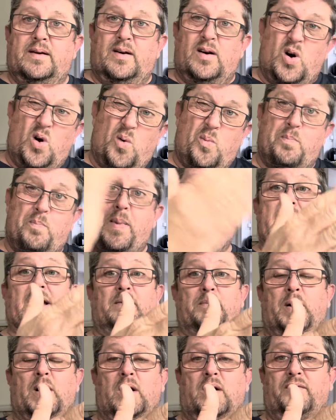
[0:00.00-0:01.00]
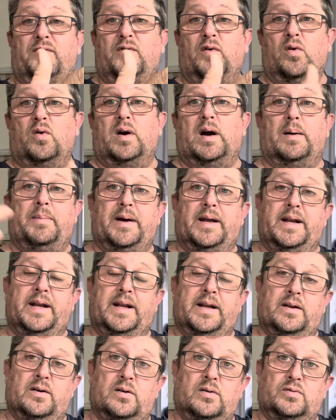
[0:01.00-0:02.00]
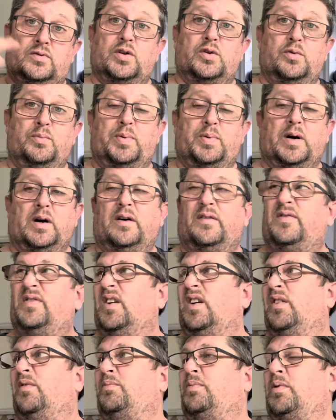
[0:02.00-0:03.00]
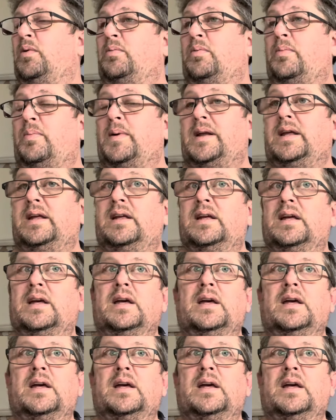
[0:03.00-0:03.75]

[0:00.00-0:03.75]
I'll bang part 4 up, and then I'll do part 5 probably